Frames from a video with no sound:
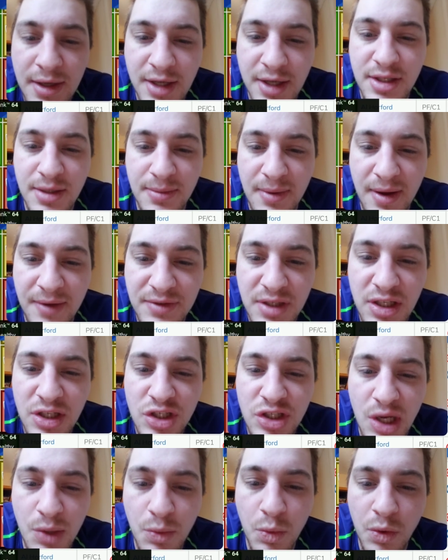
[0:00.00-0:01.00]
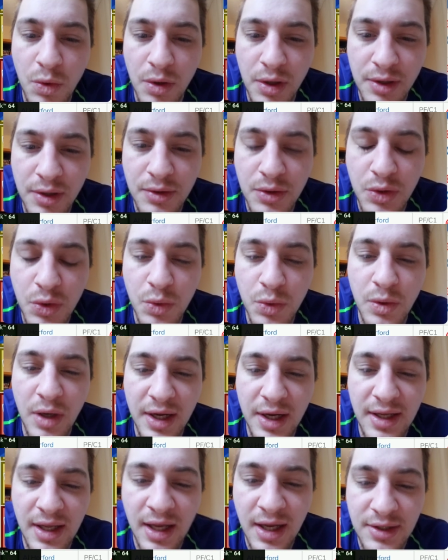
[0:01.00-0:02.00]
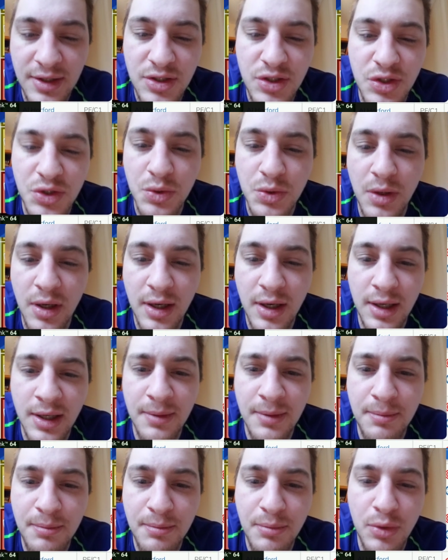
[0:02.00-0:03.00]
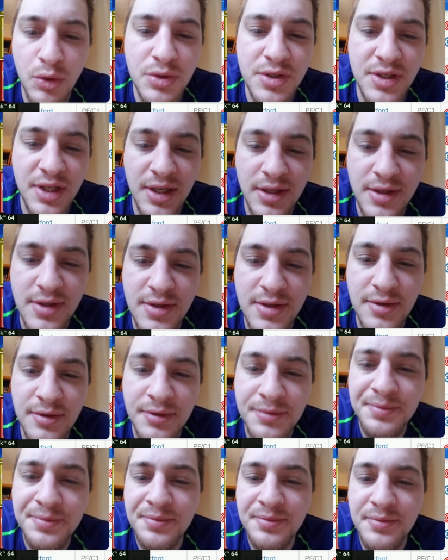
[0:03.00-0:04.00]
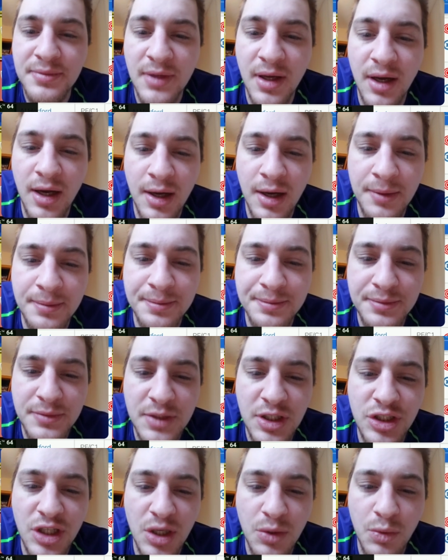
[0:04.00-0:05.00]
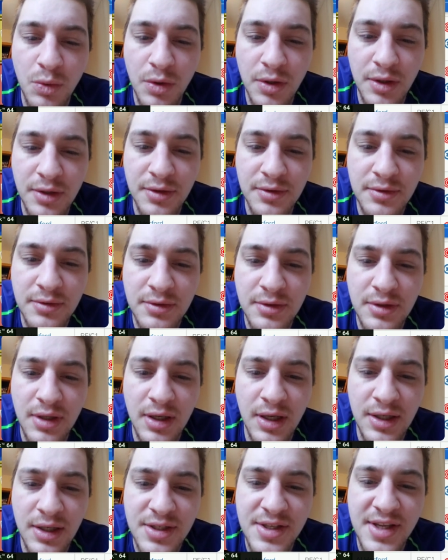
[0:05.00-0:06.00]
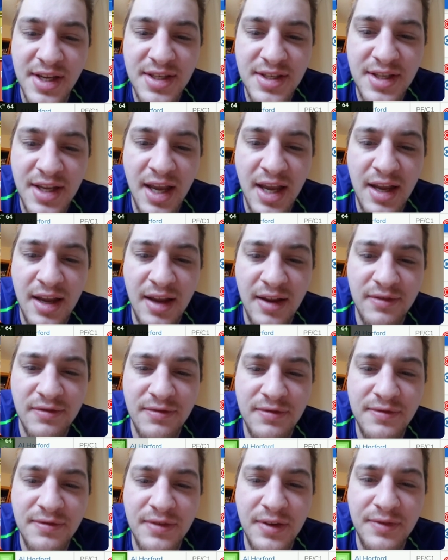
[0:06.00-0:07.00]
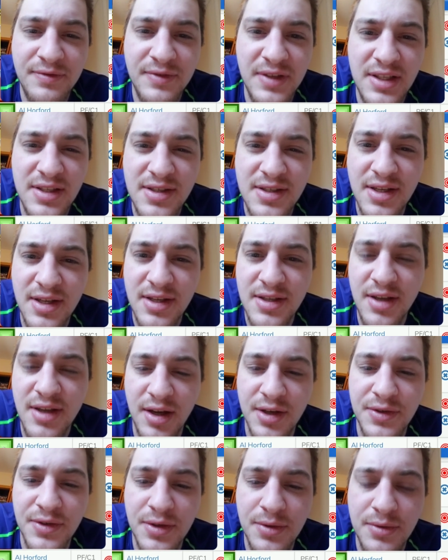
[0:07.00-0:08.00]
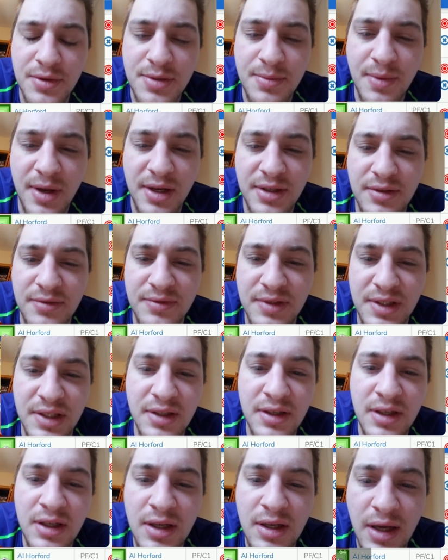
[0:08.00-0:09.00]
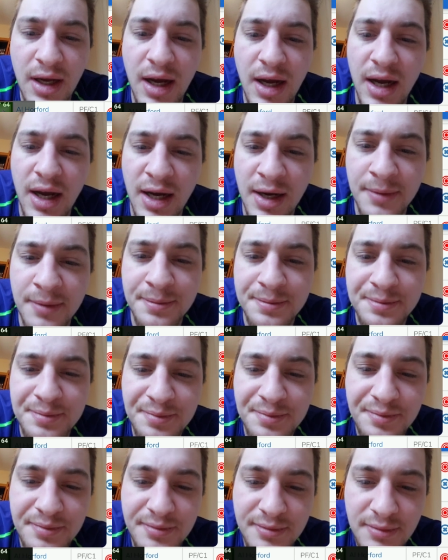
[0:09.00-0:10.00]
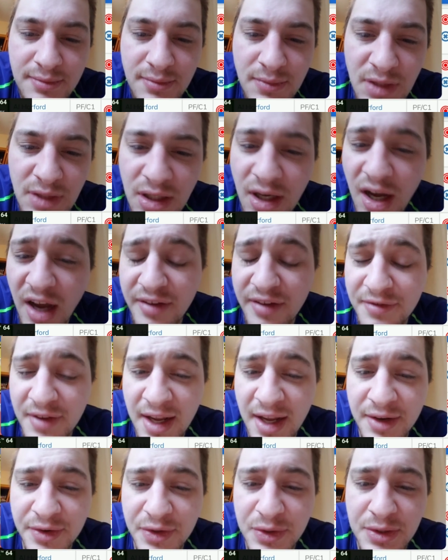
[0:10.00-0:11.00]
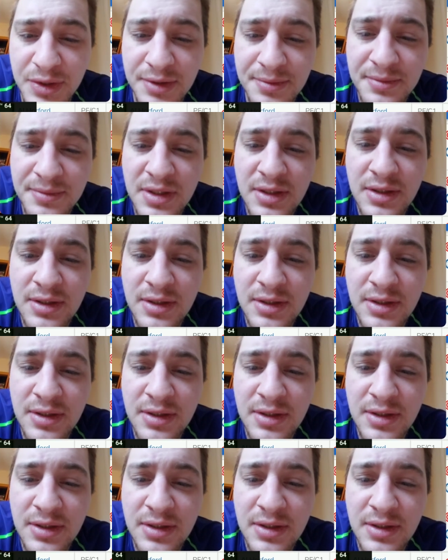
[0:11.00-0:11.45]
Next up, I have TJ Warren, who I got to on both sites. TJ Warren, 6K and 5,600 respectively on FanDuel.